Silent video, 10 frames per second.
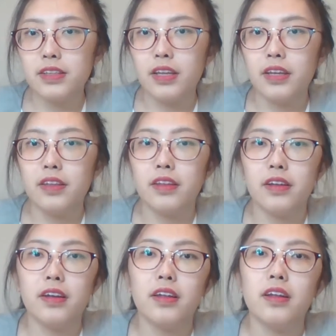
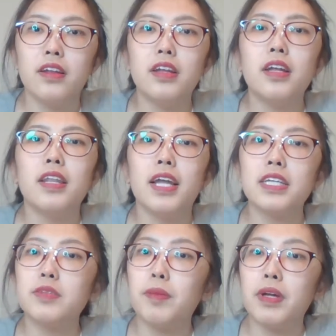and
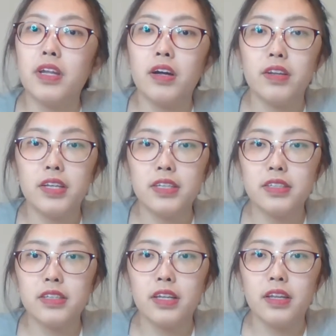last but not least,